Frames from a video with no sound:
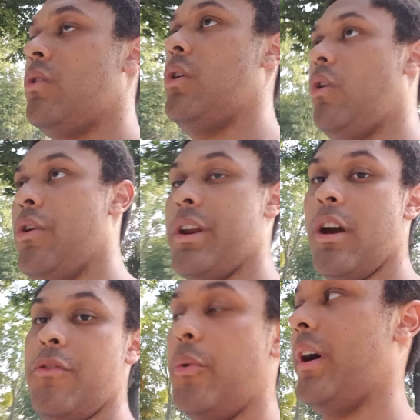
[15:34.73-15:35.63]
or you
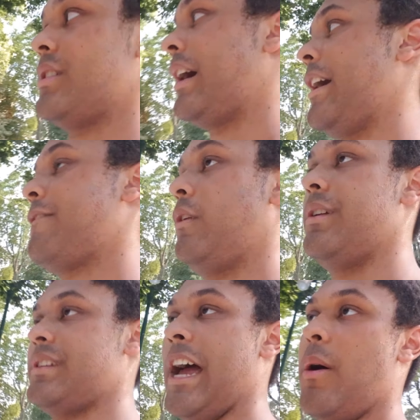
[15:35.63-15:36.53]
know the words Eiffel
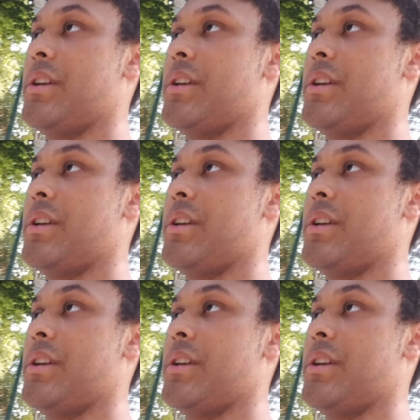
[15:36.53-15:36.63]
and Tower